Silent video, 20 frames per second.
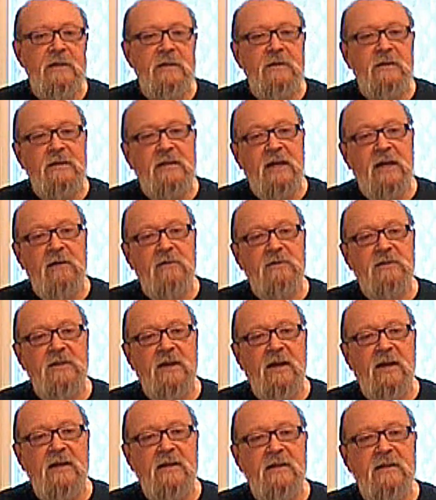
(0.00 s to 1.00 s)
The
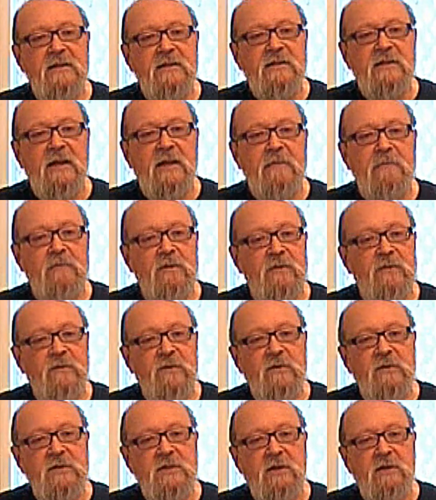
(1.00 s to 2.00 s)
downside is that the
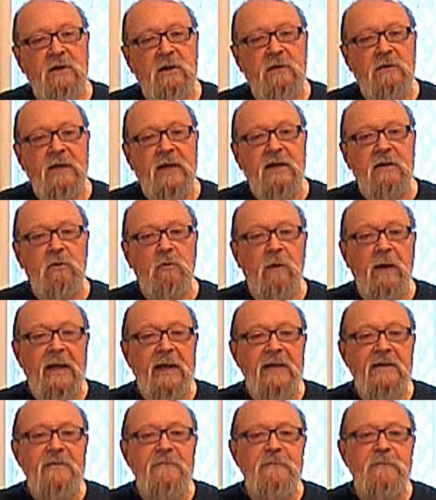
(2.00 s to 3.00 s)
food's not all that
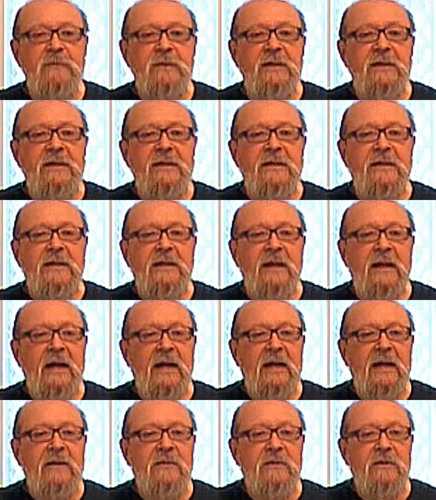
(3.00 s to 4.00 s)
great,
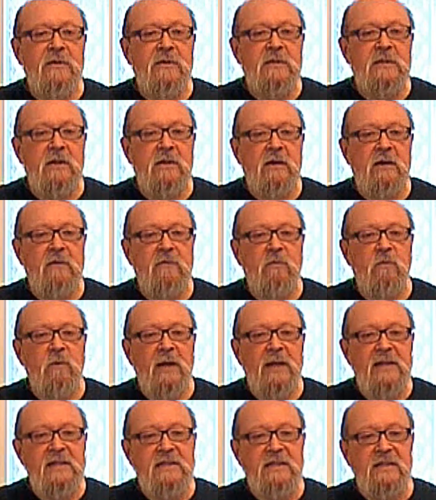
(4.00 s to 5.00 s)
and there is a lot of
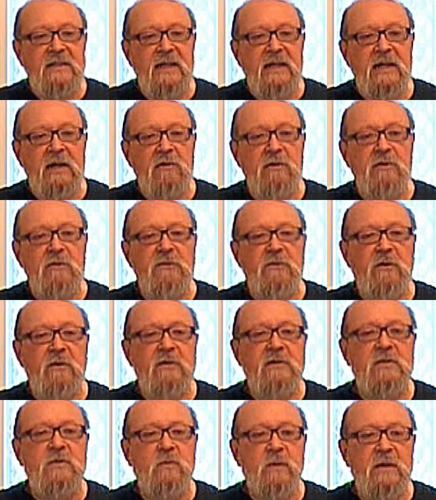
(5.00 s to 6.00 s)
waste to take out of the
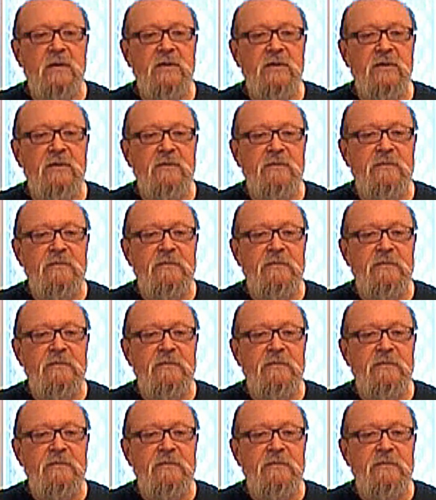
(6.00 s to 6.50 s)
forest with you.